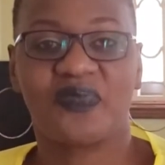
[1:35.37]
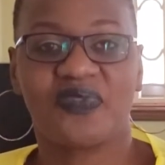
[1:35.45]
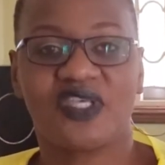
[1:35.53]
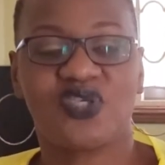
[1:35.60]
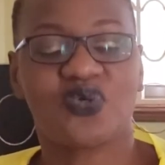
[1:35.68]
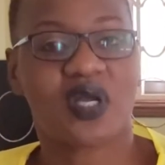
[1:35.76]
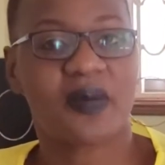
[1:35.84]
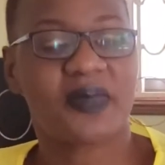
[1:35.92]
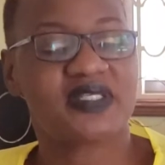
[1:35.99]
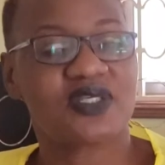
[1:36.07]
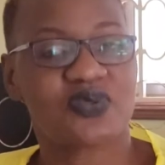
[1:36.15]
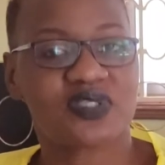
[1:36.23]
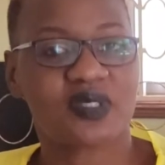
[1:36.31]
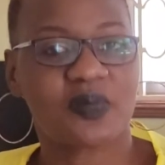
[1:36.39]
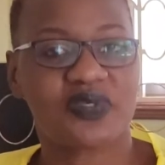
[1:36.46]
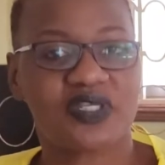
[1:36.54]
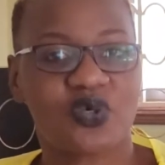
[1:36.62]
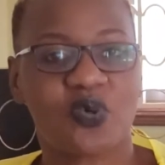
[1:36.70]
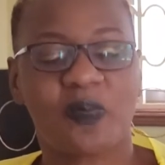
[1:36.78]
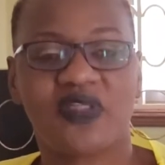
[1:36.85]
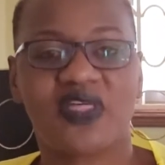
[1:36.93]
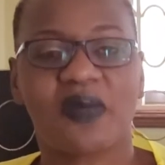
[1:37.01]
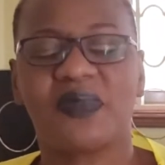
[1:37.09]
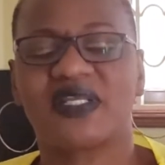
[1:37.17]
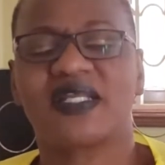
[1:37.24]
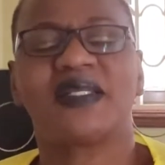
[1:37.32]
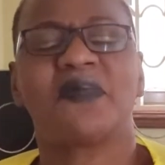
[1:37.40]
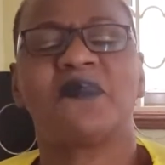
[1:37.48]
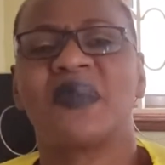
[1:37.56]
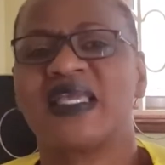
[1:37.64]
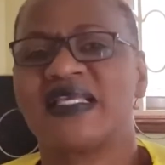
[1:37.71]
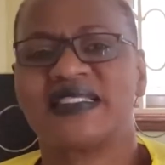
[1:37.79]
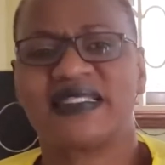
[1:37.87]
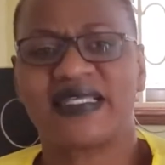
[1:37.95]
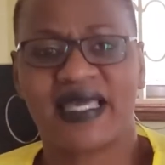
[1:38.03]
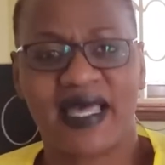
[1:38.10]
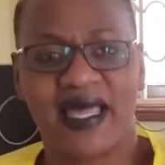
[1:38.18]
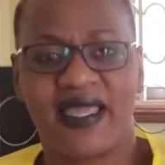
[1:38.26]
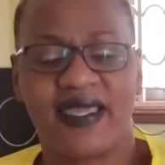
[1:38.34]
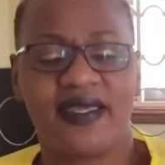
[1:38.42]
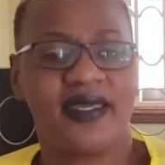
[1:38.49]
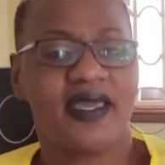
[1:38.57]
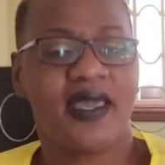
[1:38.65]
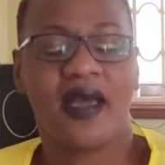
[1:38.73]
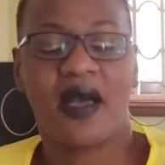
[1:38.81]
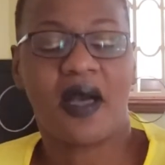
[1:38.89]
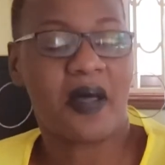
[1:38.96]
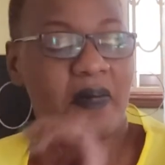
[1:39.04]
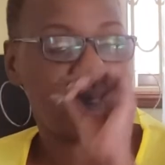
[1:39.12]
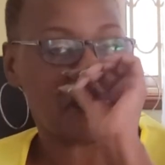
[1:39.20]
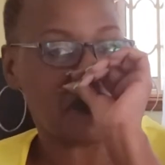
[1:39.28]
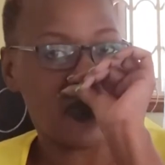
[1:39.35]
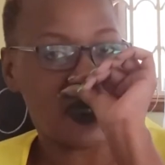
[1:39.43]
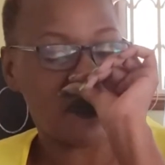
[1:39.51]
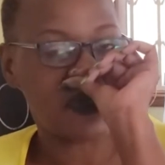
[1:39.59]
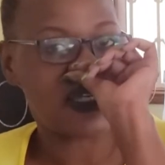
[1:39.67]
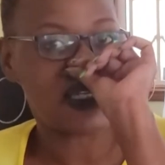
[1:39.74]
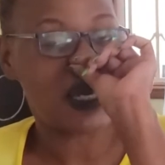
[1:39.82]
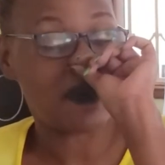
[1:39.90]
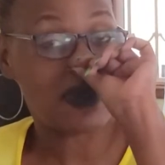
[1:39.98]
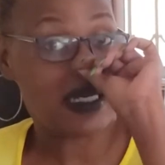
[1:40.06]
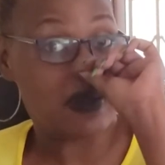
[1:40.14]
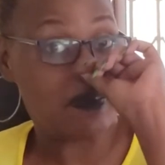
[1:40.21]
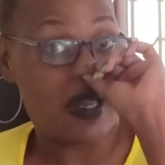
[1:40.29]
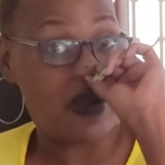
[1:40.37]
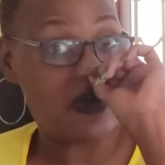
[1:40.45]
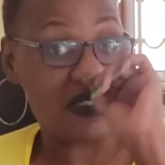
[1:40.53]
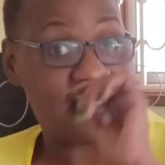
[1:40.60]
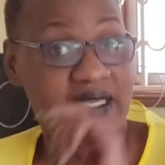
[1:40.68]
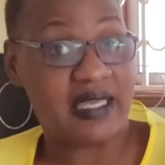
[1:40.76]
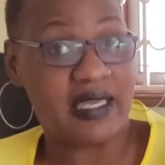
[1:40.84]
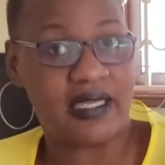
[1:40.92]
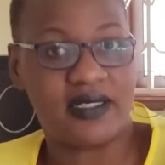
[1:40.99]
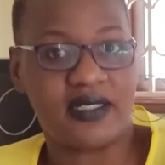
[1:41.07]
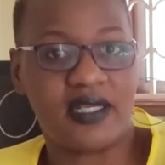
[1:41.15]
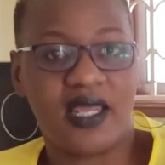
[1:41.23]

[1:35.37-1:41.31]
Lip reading: Then you come and tell somebody, oh, but I met an amazing guy, I'm getting married again.